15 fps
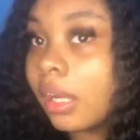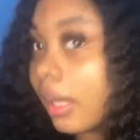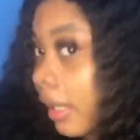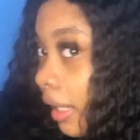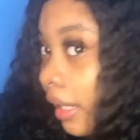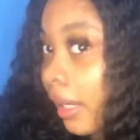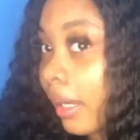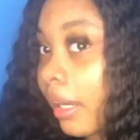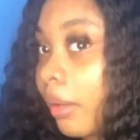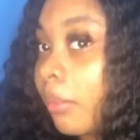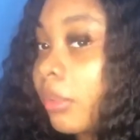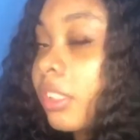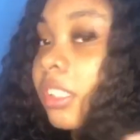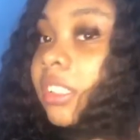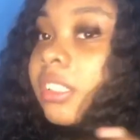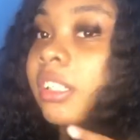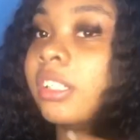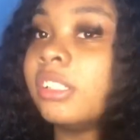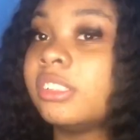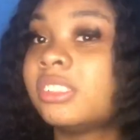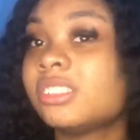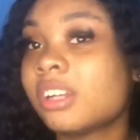and we're just
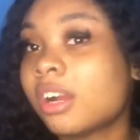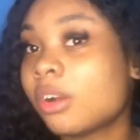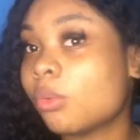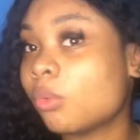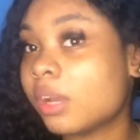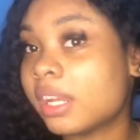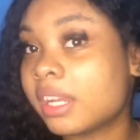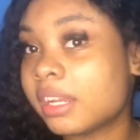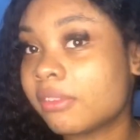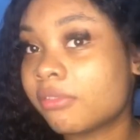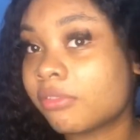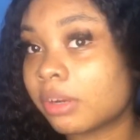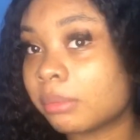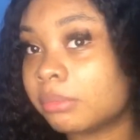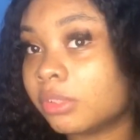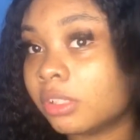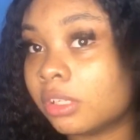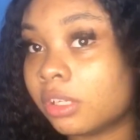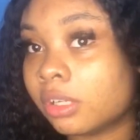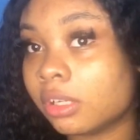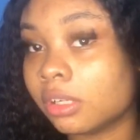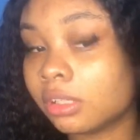gonna start wetting from
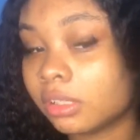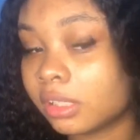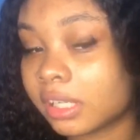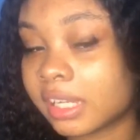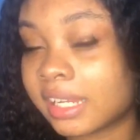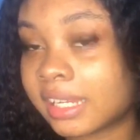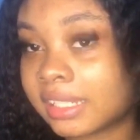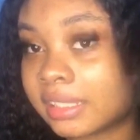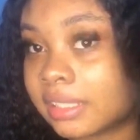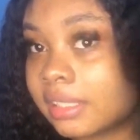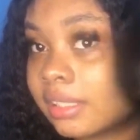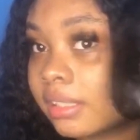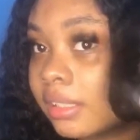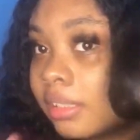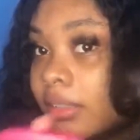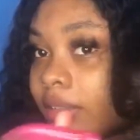the ends.